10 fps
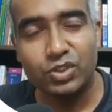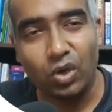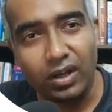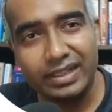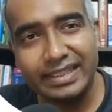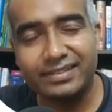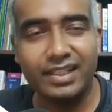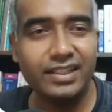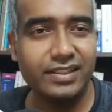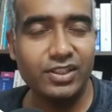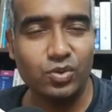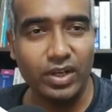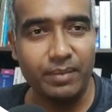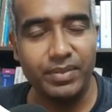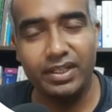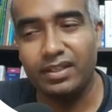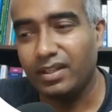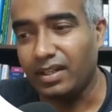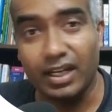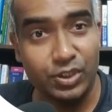So all these three things could have been
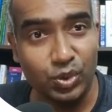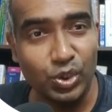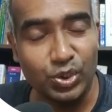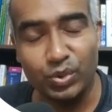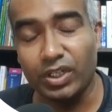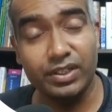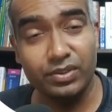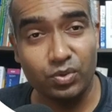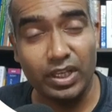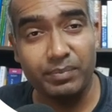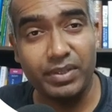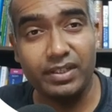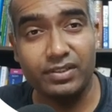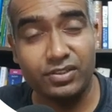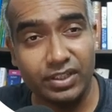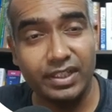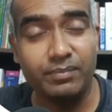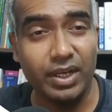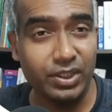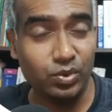could have been
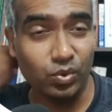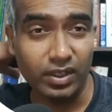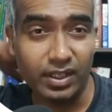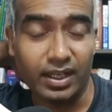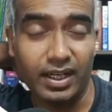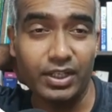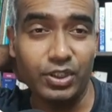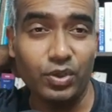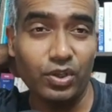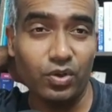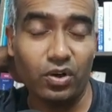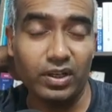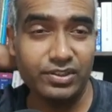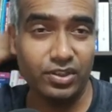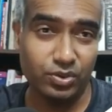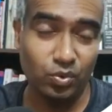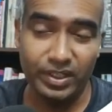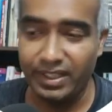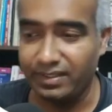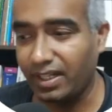studied by you during your college or
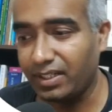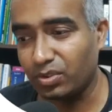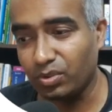school days, right?